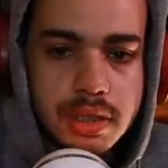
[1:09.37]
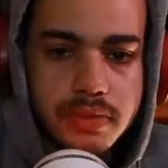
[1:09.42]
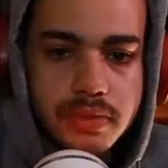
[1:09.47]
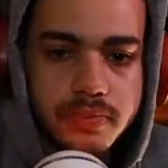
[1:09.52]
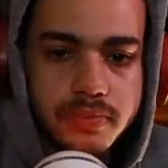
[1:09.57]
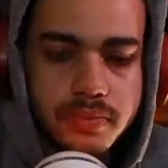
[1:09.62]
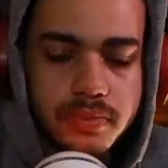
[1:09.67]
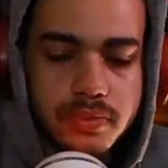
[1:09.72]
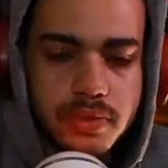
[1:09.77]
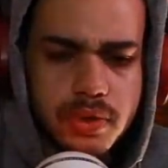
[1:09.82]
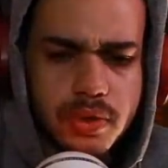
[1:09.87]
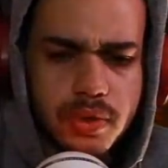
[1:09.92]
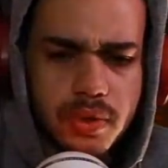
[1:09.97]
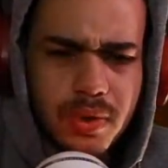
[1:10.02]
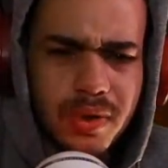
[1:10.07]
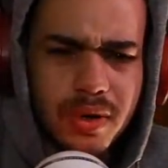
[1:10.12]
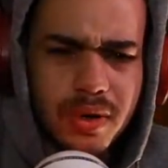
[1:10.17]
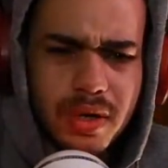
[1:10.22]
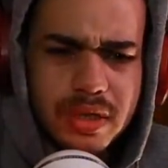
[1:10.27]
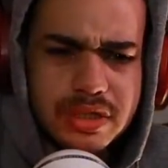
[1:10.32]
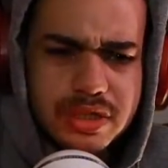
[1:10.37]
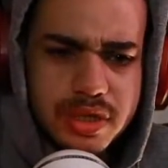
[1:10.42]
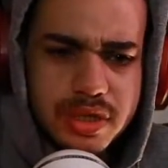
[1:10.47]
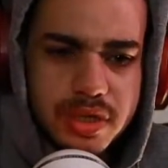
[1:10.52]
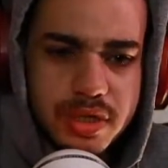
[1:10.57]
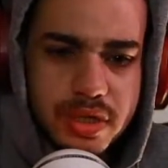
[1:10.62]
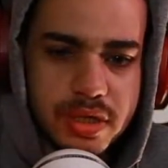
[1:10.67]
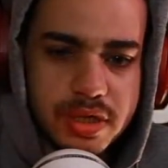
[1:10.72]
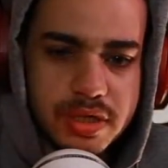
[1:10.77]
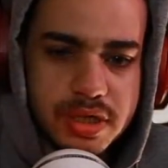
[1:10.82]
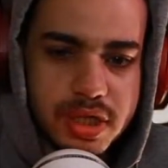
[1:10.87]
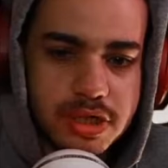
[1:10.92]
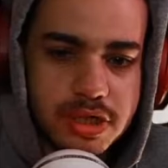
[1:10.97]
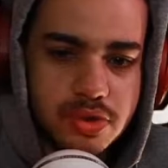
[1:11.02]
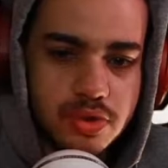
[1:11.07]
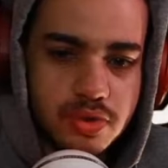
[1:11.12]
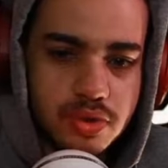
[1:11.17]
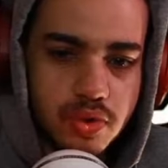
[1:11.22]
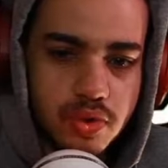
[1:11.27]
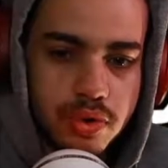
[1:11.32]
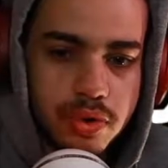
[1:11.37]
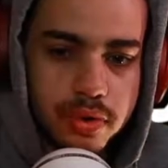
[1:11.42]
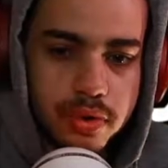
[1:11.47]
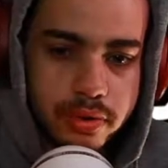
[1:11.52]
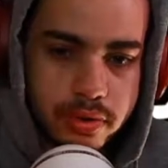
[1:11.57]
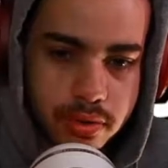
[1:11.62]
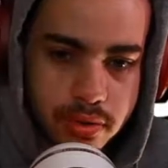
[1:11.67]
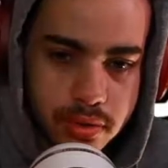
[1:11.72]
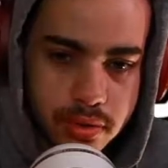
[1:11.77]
I should have done a test recording.